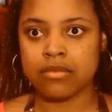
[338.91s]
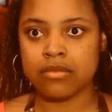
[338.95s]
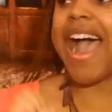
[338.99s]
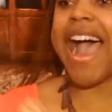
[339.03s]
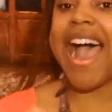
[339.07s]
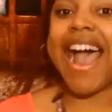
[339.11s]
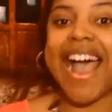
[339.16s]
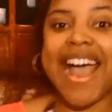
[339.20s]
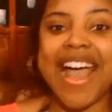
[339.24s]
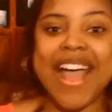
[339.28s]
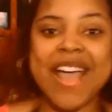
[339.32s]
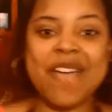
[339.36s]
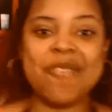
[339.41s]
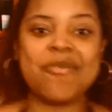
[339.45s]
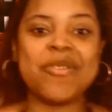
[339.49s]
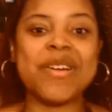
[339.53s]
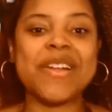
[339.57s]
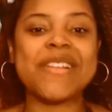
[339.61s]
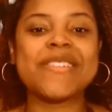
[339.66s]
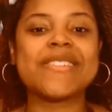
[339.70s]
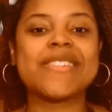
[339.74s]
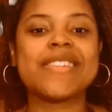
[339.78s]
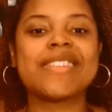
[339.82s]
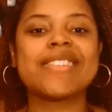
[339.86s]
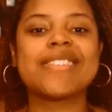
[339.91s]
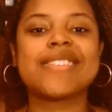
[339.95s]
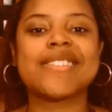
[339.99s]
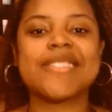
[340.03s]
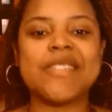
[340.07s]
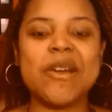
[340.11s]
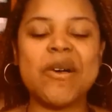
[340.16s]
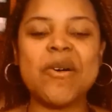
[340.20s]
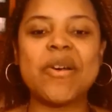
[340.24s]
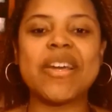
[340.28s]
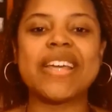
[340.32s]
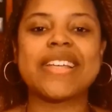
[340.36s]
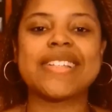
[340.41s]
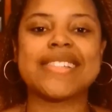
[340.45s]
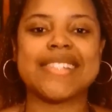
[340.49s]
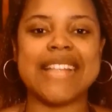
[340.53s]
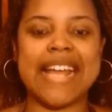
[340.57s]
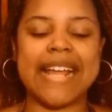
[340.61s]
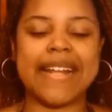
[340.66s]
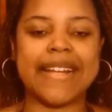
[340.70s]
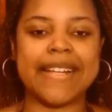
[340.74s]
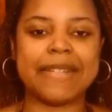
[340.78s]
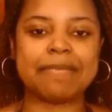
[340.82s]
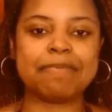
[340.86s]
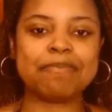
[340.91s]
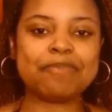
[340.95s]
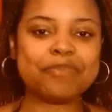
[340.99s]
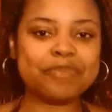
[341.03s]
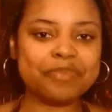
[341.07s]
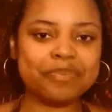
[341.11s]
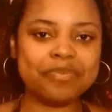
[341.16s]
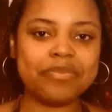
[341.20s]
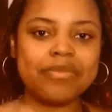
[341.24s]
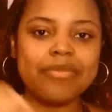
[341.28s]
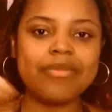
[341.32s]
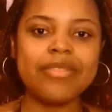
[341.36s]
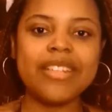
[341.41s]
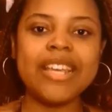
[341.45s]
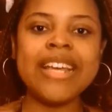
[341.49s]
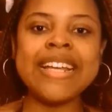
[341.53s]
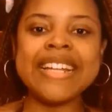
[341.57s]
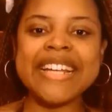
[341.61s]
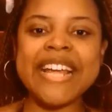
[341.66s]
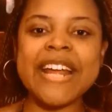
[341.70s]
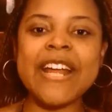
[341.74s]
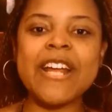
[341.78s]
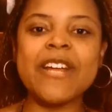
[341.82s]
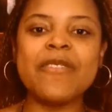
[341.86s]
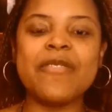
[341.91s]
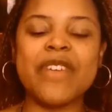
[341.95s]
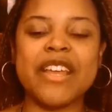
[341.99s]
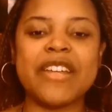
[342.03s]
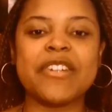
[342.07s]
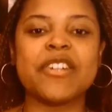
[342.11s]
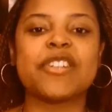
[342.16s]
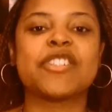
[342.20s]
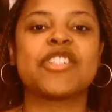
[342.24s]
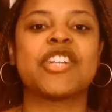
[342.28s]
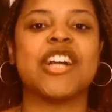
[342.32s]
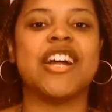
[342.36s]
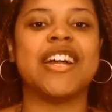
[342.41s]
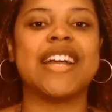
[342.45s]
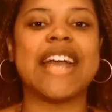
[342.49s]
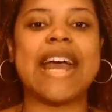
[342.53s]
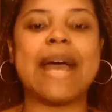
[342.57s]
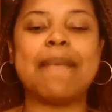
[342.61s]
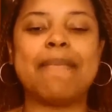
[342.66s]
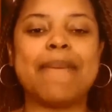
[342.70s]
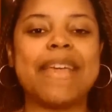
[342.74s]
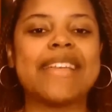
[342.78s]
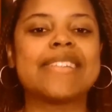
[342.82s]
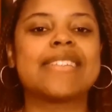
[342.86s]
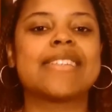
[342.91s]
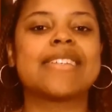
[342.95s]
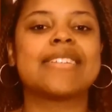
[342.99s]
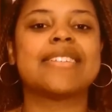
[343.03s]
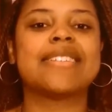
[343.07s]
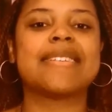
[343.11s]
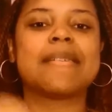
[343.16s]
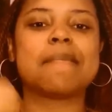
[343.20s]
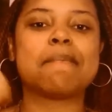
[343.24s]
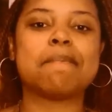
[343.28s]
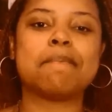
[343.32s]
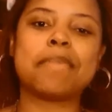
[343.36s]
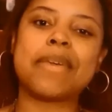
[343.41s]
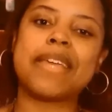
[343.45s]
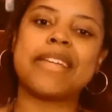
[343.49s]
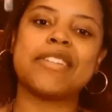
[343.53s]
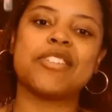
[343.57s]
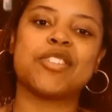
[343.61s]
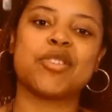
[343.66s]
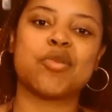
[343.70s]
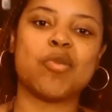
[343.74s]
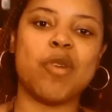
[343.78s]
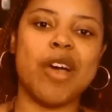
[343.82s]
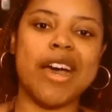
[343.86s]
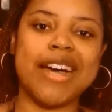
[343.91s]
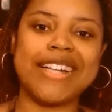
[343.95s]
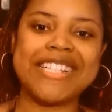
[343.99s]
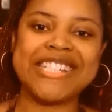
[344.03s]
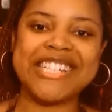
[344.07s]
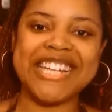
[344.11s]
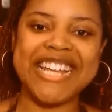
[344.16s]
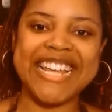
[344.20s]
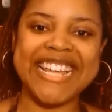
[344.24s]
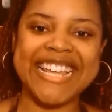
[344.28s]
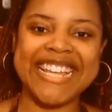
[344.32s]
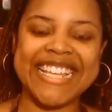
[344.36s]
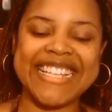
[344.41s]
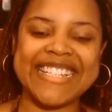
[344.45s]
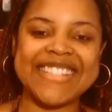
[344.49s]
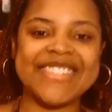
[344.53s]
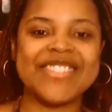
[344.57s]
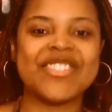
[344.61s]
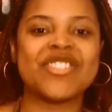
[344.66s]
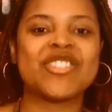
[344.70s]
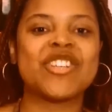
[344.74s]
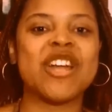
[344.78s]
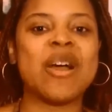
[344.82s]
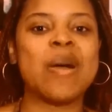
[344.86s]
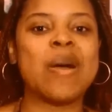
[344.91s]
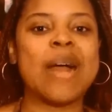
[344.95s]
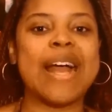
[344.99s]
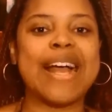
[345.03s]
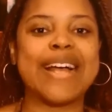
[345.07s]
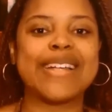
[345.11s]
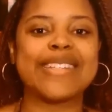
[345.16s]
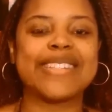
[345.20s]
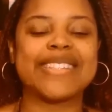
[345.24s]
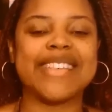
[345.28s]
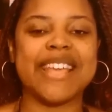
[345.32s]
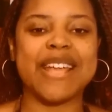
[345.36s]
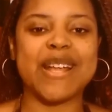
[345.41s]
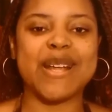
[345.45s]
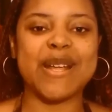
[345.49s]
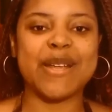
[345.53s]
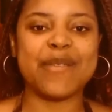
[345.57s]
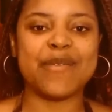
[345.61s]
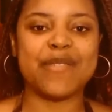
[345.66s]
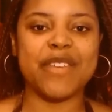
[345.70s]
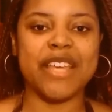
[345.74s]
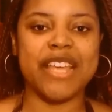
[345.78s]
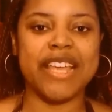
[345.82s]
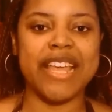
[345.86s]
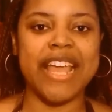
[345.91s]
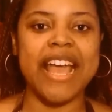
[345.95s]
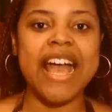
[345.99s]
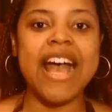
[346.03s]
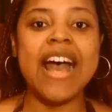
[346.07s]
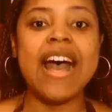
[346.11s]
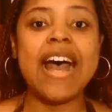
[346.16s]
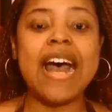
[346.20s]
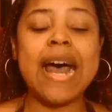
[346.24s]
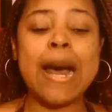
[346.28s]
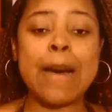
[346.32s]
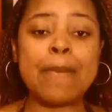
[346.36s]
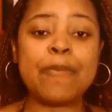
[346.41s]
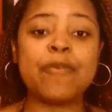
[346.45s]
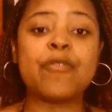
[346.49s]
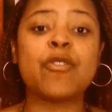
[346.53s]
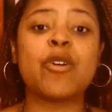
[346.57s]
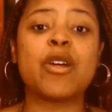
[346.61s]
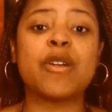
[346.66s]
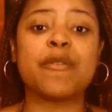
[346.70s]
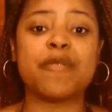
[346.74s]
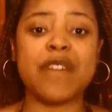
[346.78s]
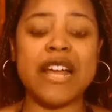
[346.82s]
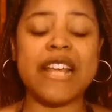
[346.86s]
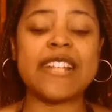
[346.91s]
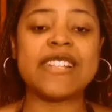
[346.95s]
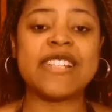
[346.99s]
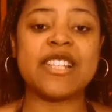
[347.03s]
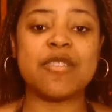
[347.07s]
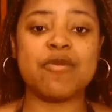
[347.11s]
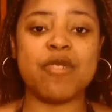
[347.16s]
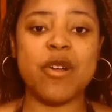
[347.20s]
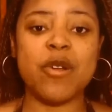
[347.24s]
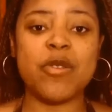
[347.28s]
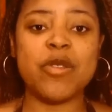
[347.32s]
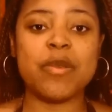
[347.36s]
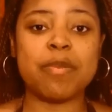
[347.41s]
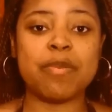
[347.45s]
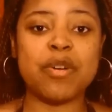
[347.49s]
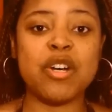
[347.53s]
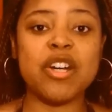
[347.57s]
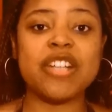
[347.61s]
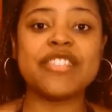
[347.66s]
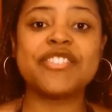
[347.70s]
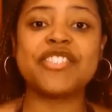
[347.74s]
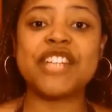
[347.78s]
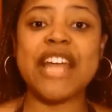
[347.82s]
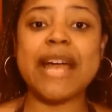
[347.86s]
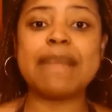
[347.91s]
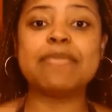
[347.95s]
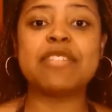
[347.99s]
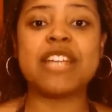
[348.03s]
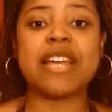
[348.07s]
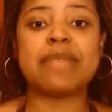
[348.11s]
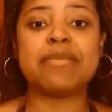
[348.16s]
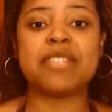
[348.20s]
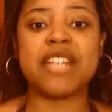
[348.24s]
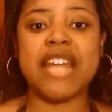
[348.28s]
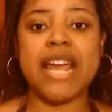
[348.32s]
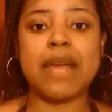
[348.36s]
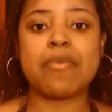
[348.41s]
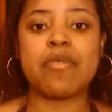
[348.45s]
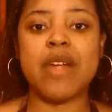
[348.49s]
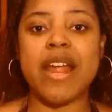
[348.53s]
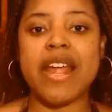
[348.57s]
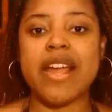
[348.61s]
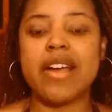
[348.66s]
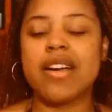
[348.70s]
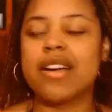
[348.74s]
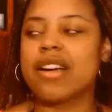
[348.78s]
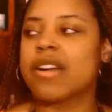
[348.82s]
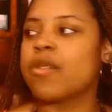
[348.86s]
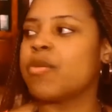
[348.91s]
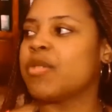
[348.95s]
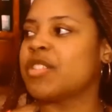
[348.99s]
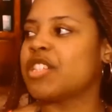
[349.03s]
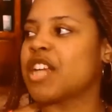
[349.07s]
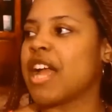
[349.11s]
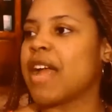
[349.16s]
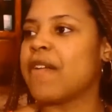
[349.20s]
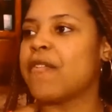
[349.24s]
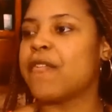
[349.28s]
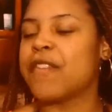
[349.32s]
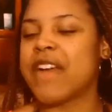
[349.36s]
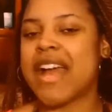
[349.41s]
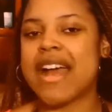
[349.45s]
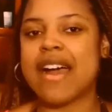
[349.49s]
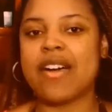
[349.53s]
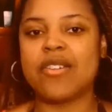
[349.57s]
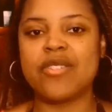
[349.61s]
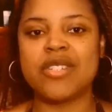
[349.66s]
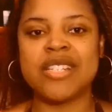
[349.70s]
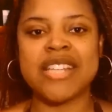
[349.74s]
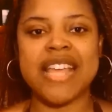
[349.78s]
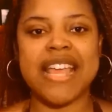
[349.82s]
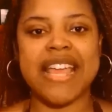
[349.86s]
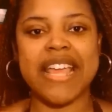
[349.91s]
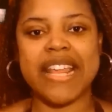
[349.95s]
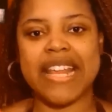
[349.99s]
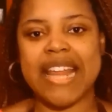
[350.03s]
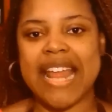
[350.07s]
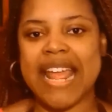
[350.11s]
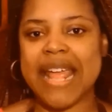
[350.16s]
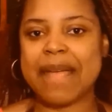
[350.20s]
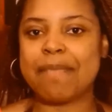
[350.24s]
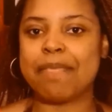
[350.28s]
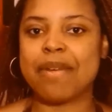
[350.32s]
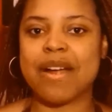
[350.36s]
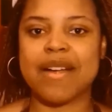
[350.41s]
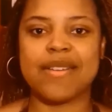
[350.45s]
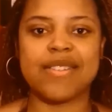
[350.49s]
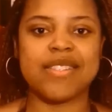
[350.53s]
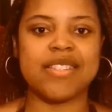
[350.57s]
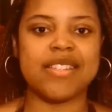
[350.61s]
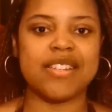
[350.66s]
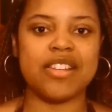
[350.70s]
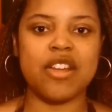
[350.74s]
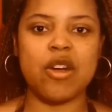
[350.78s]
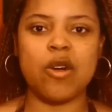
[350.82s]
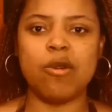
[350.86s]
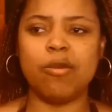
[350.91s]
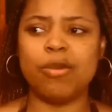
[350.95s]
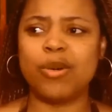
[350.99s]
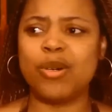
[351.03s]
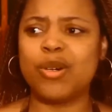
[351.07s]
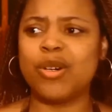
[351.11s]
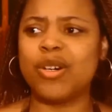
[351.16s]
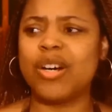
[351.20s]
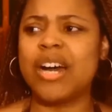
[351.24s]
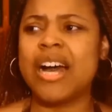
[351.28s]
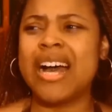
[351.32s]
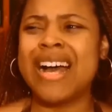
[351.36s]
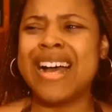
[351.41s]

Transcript: I was so excited. Gary Vaynerchuk, I basically binge watch his show Ask Gary V for advice. He wrote the book Jab, Jab, Jab, Right Hook, which I found in a Barnes & Noble